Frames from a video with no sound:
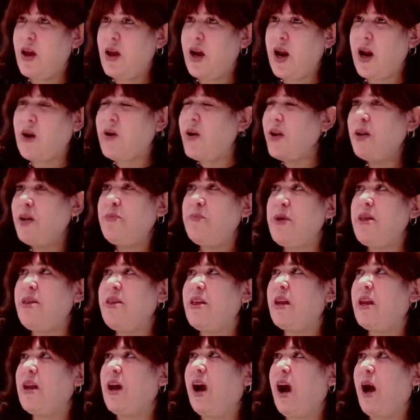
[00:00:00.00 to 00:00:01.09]
How can it be
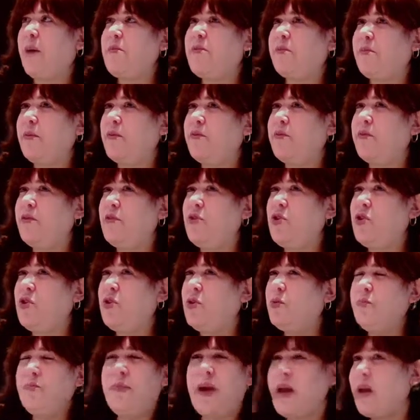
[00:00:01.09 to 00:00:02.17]
that I'm supposed
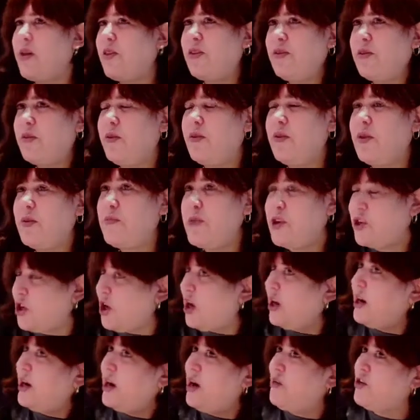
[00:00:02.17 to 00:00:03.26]
to make the
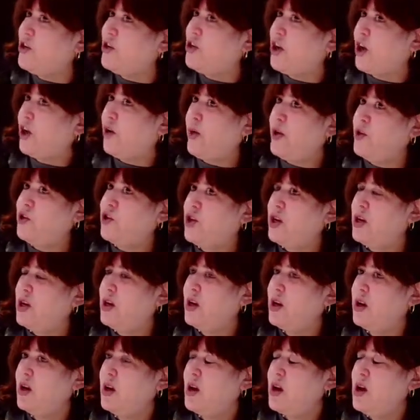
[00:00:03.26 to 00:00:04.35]
Mishkan in every generation?
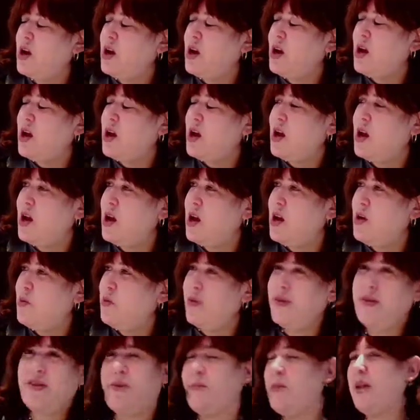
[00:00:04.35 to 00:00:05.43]
What
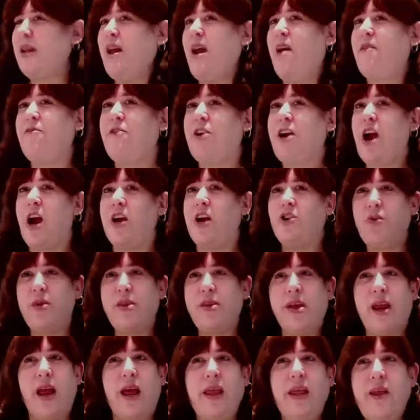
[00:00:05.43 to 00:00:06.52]
does that mean? Every country
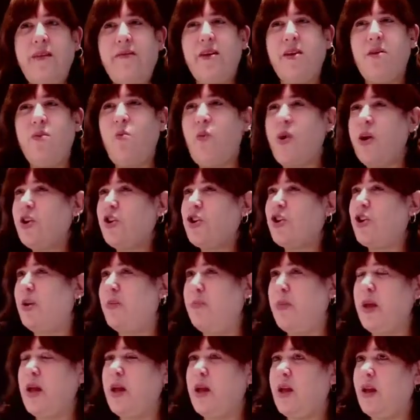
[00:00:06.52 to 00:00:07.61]
that I live in? Where should it
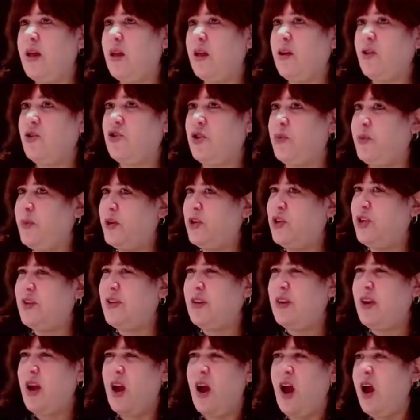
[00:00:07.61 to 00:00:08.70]
be? Right. Should it be just
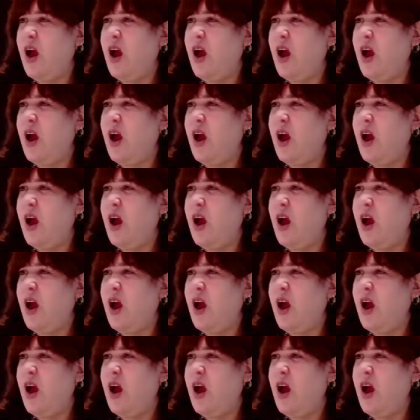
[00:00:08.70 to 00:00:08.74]
in